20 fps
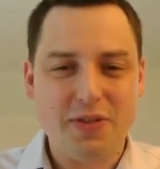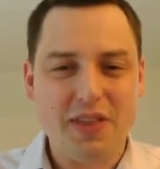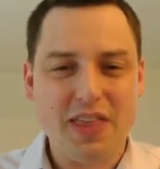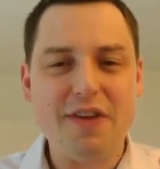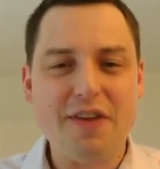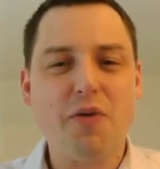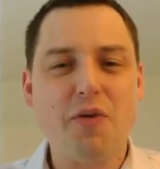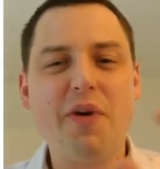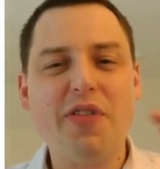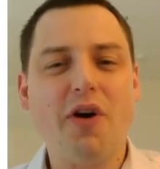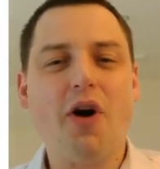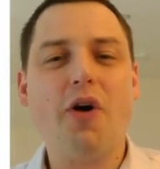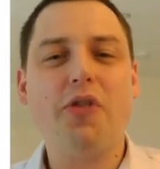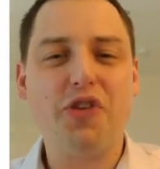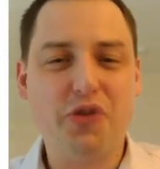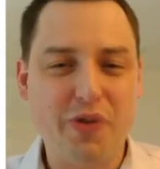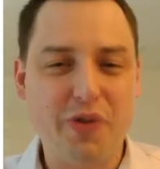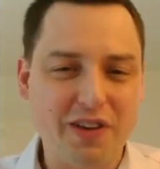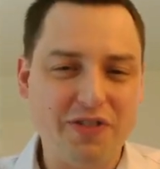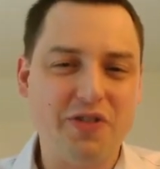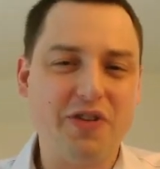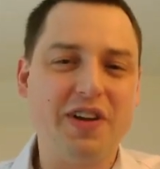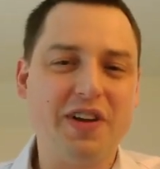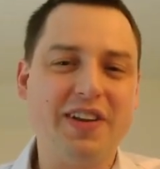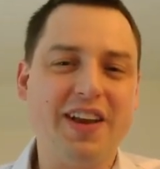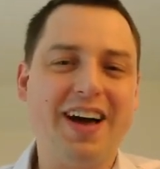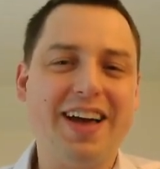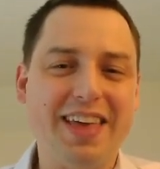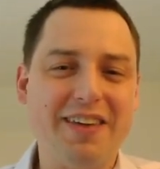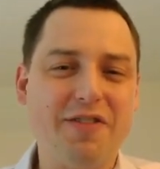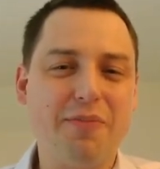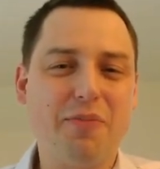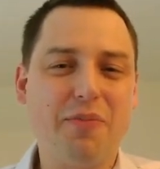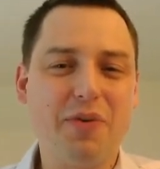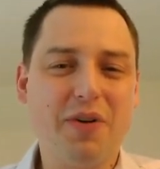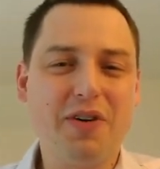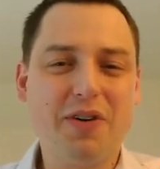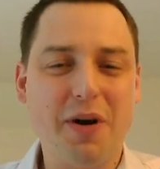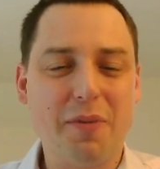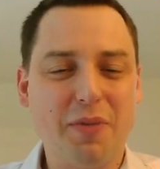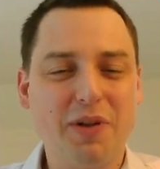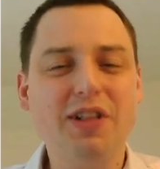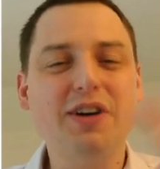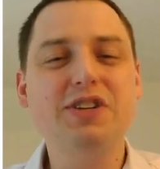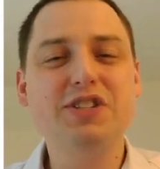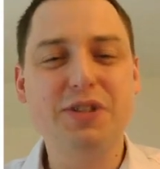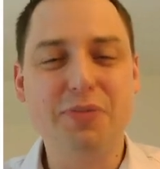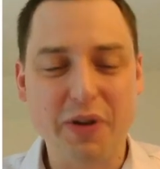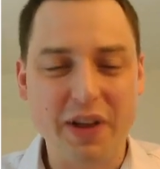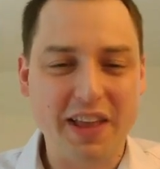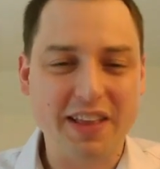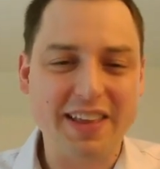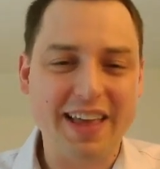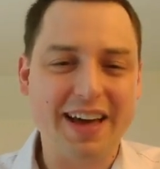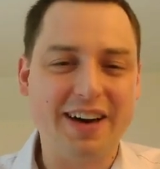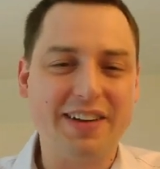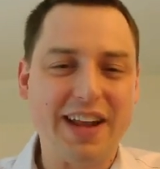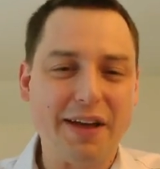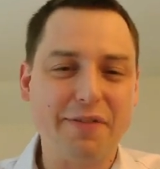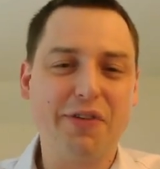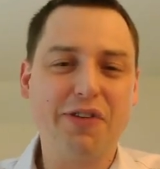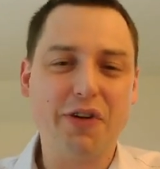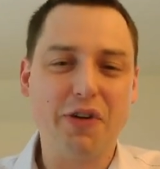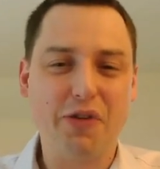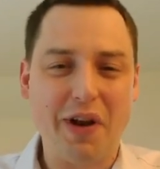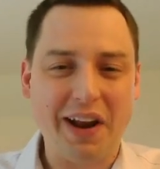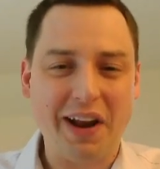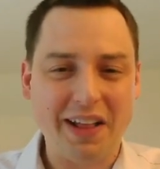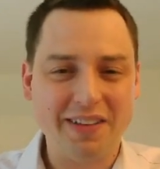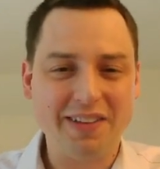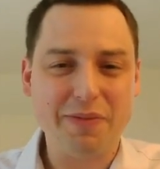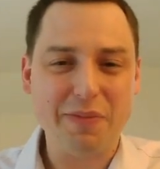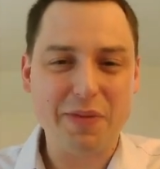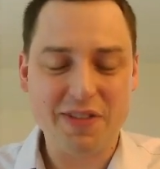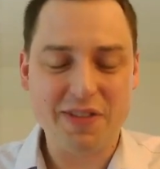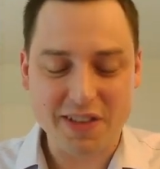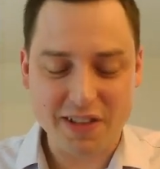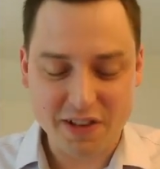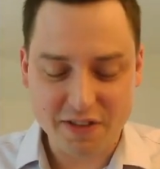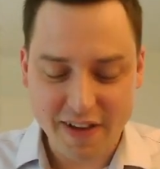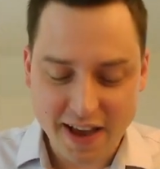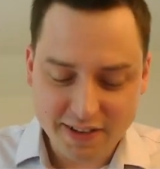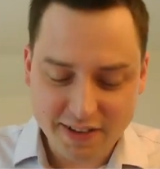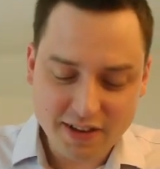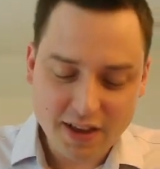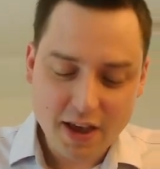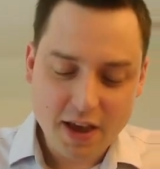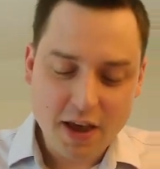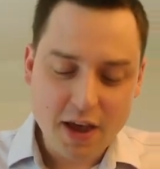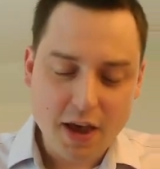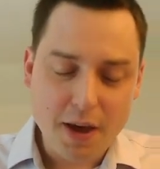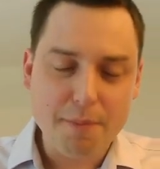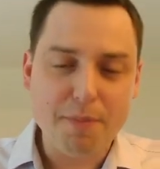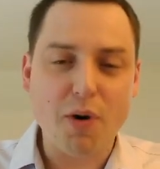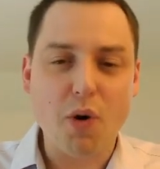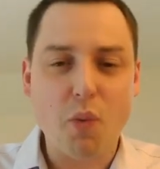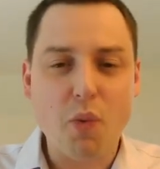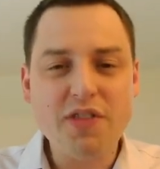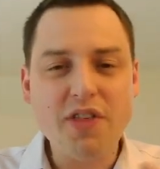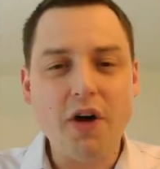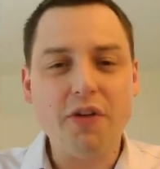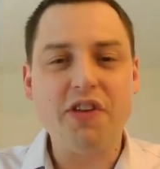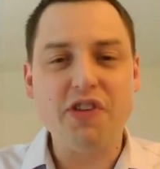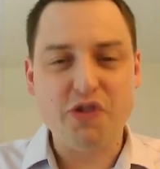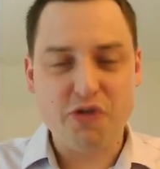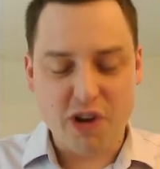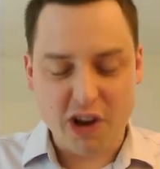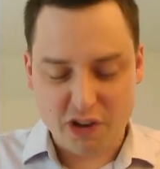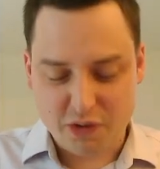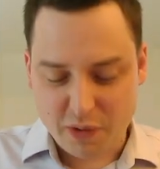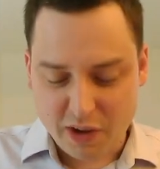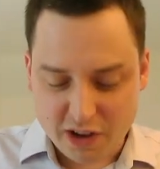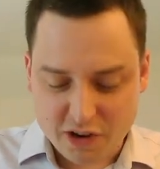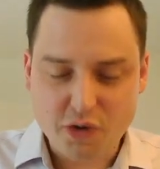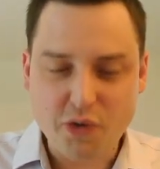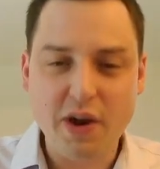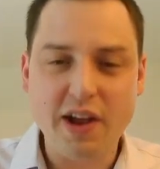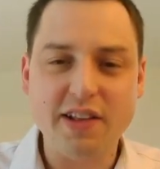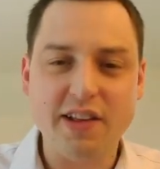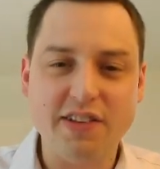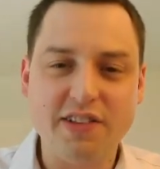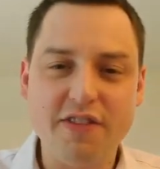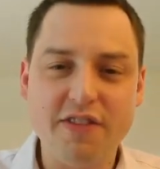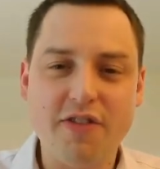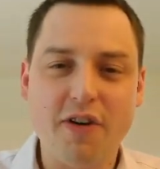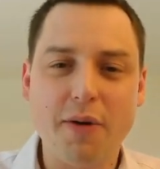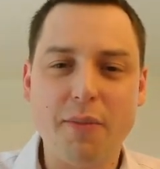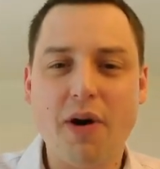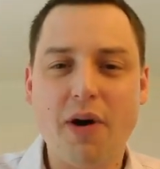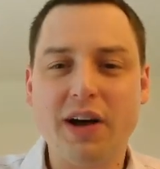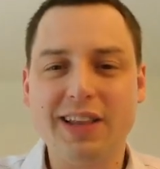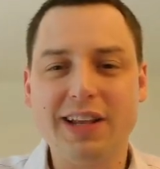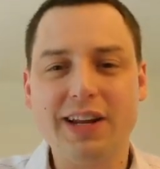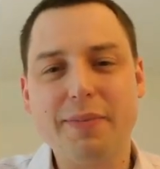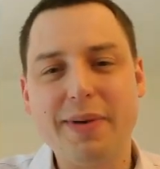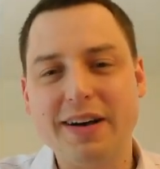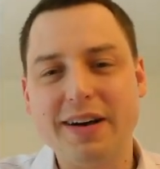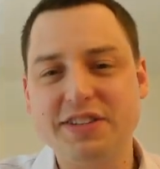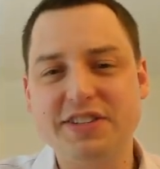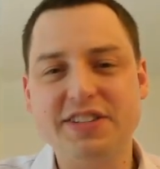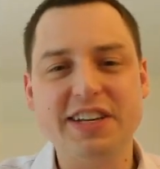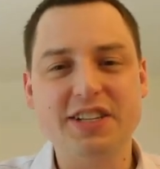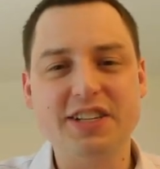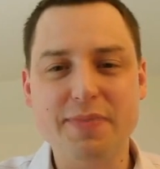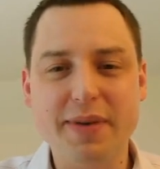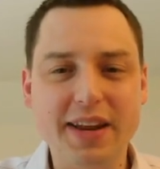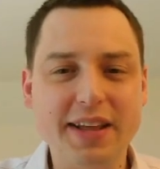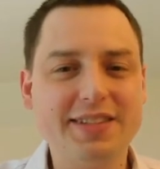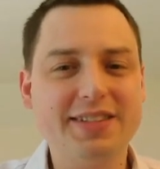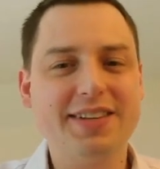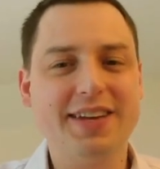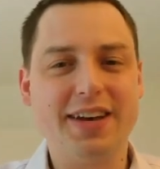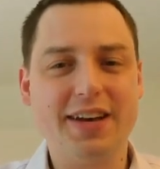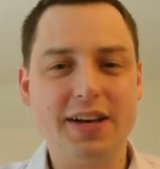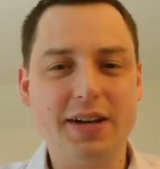even with all these tricks, you cannot even come close to bringing down adversarial training to this fast. But with all these tricks, we can train a CFAR model in about 6 minutes,